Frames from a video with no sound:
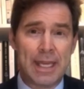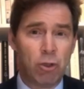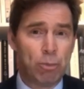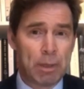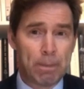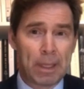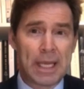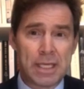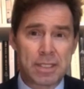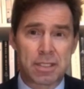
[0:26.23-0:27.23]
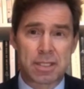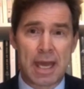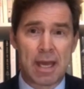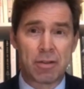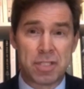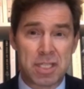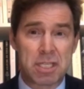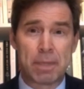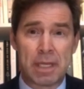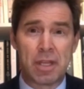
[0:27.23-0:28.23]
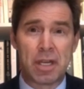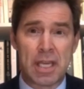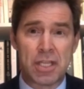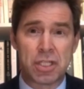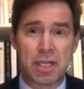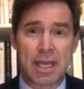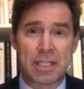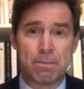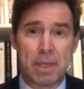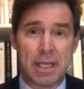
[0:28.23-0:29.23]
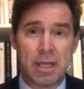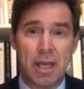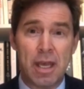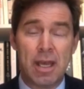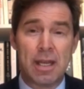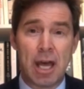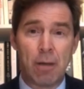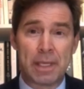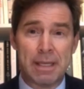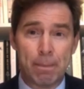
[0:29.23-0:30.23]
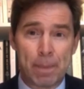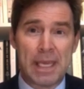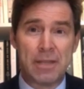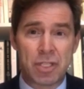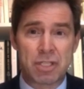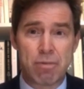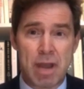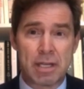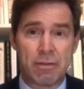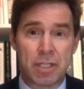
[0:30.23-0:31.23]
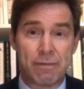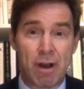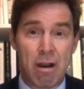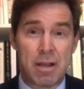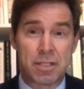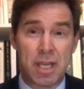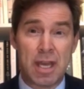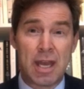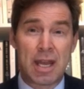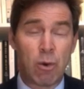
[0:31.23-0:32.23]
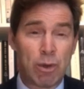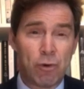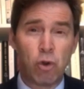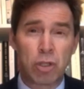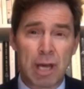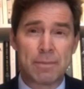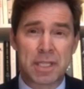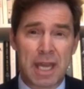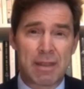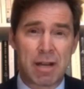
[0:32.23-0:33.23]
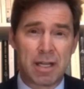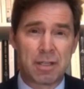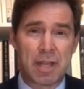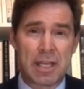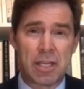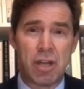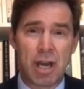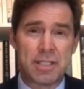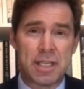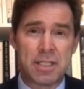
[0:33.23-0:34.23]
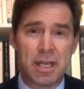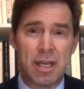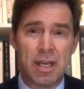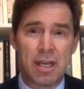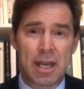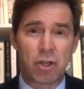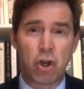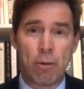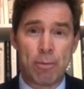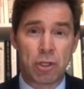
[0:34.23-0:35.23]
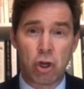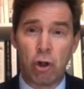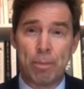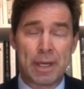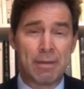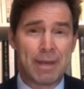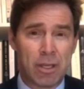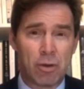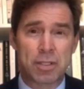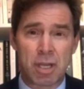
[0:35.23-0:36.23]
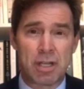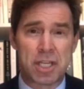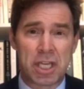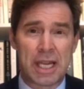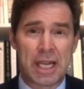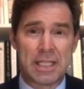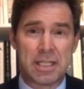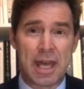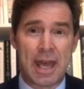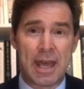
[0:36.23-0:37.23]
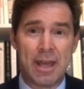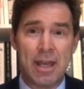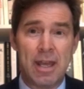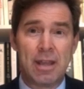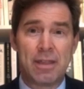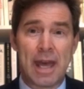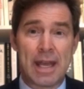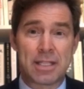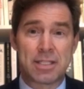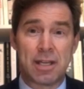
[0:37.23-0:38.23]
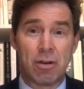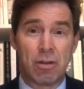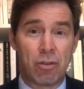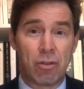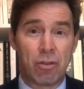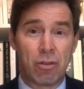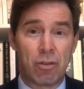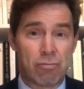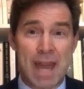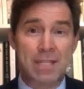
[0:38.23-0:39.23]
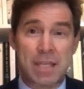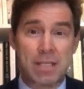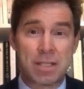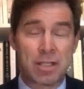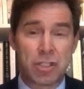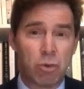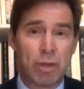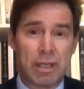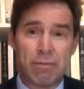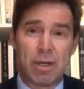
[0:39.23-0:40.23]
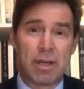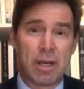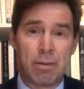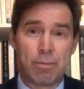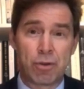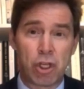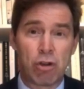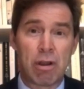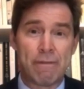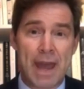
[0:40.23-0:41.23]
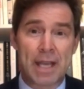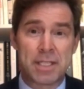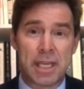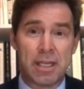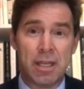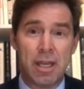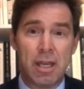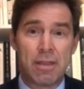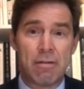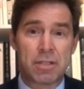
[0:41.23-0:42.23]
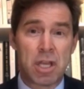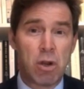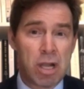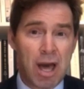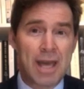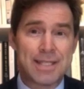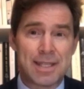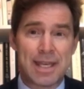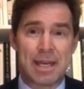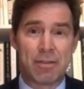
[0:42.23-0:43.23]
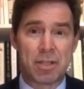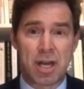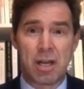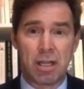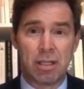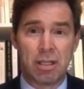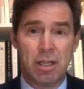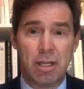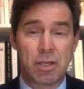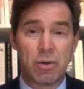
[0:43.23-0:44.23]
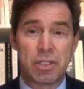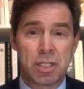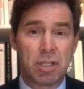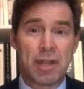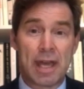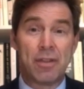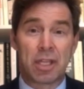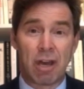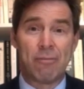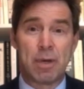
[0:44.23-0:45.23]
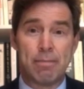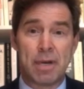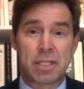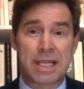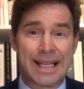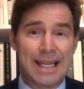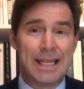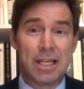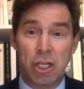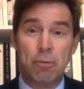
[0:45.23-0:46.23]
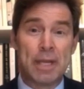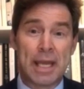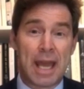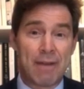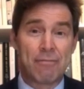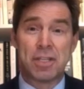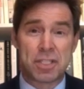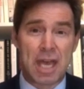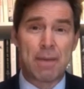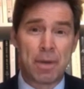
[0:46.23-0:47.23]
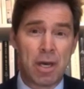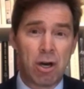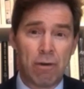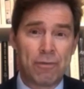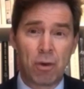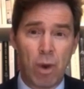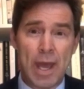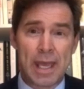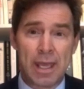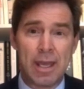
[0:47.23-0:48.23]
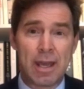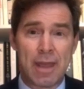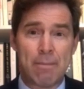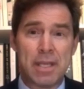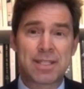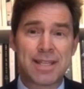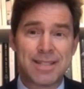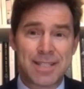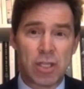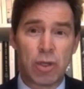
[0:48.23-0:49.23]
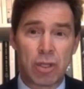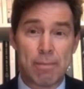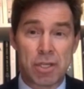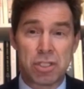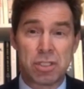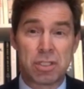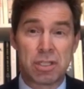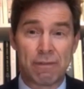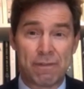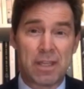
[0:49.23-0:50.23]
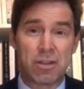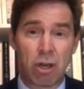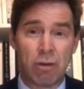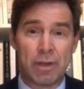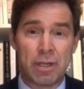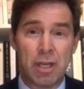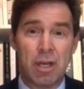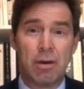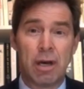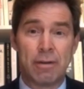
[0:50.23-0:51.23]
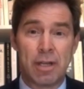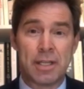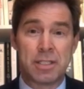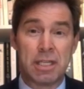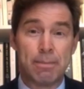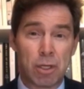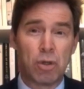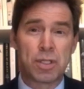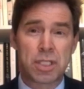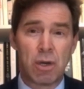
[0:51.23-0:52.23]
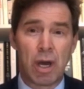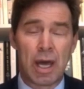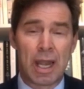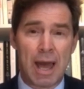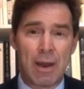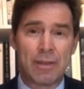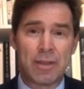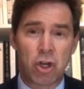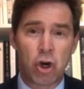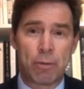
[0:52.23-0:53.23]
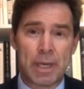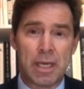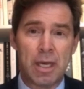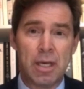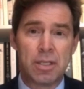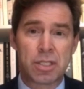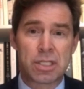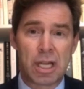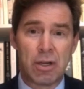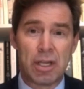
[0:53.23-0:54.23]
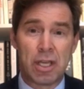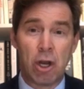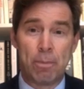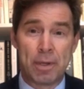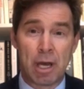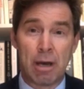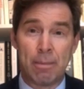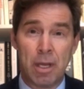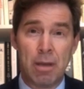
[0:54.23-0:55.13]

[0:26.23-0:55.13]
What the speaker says: He'll be pleased at how disciplined the nation has been in helping impede the spread of this virus and how we've all come together under that united and common goal. But he also articulated there that the reality is until we procure a vaccine, there is no light at the end of the tunnel. So until then, the government must clearly illuminate every step of the way. And that means continuing the mission to defeat COVID-19, but also allowing the economy to slowly open up.